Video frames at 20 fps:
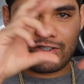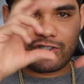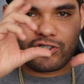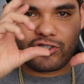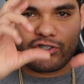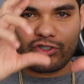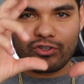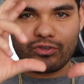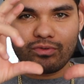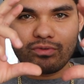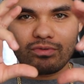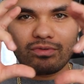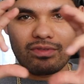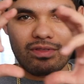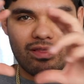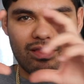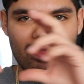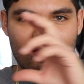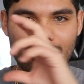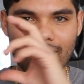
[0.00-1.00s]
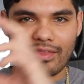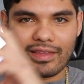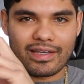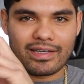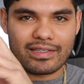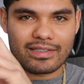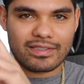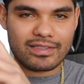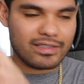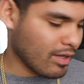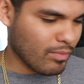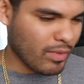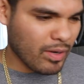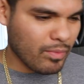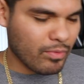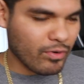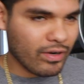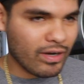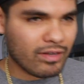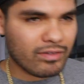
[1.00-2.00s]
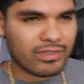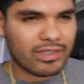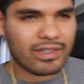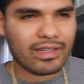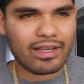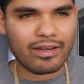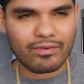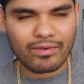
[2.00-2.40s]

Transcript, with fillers: shoe Lent. Am I pronouncing that